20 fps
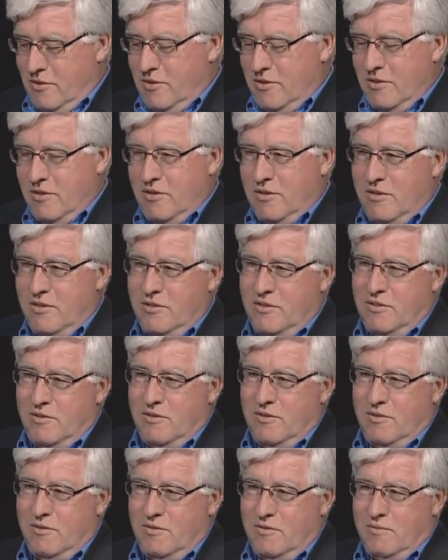
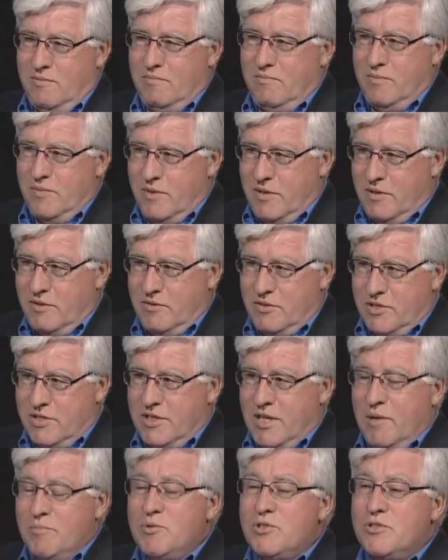the
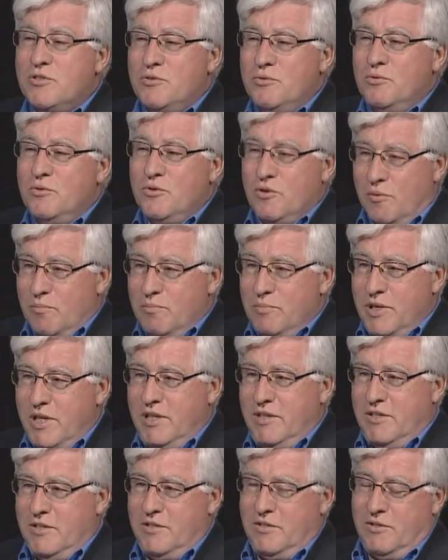steps to
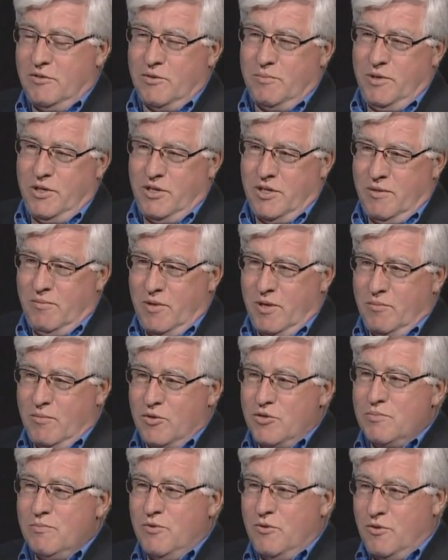compete it are becoming
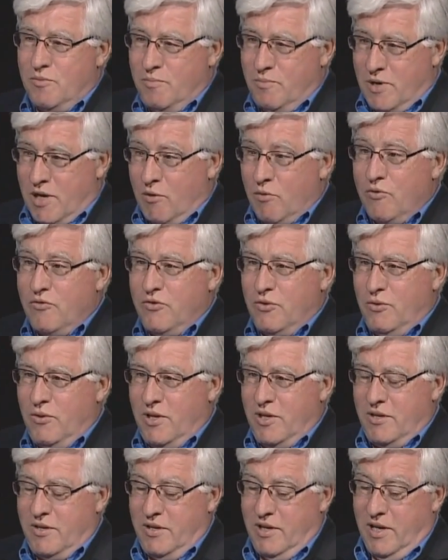much more
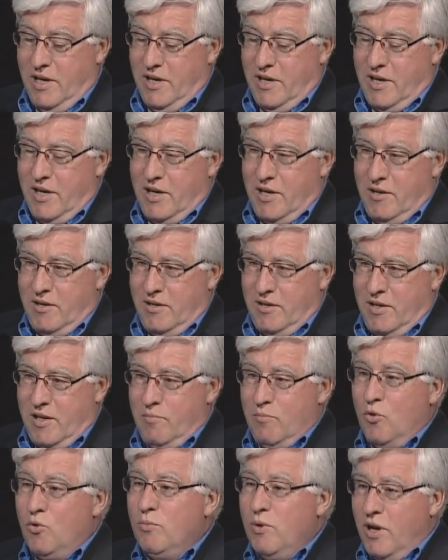powerful
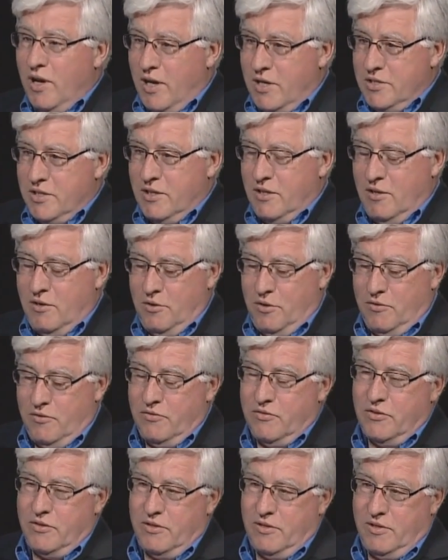and mobilizing a lot
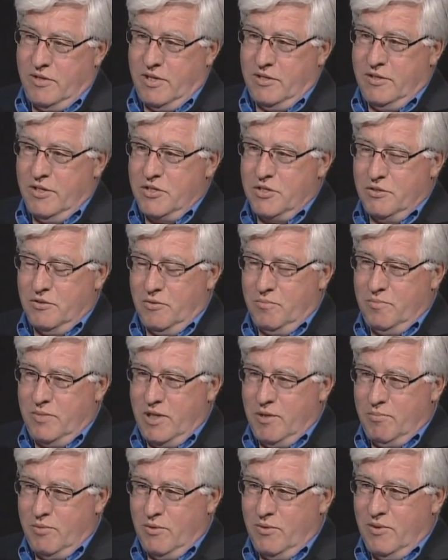of additional
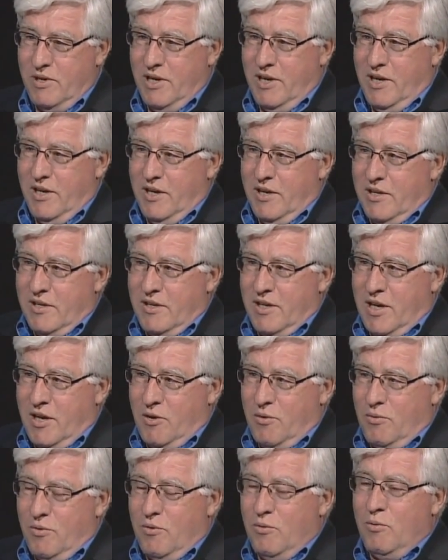people.
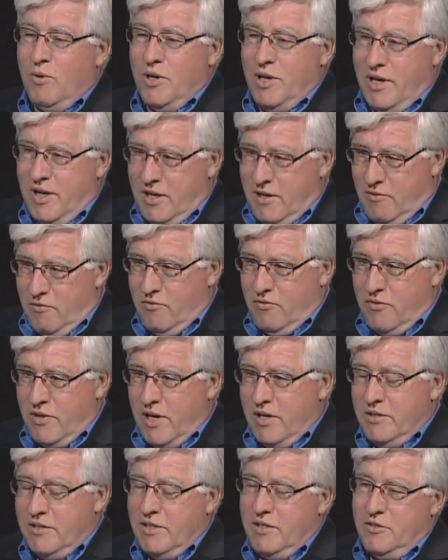Now, what I
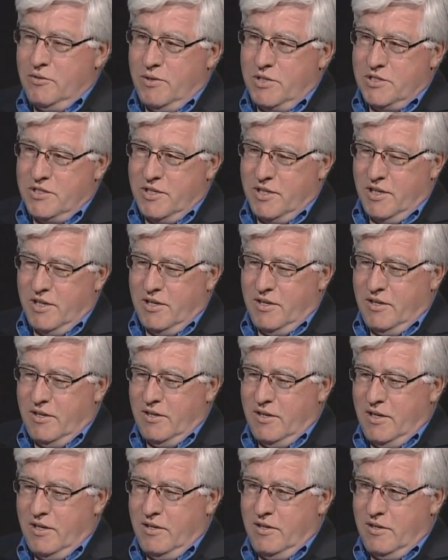find interesting
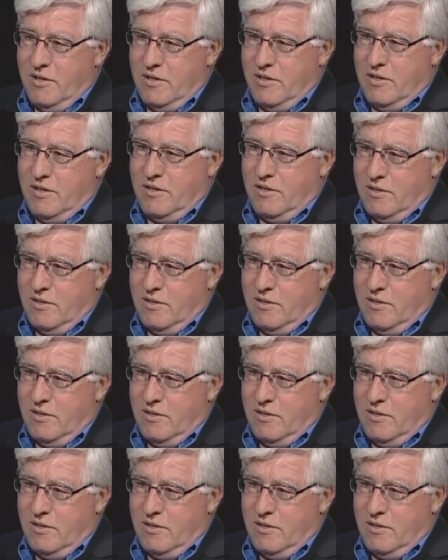in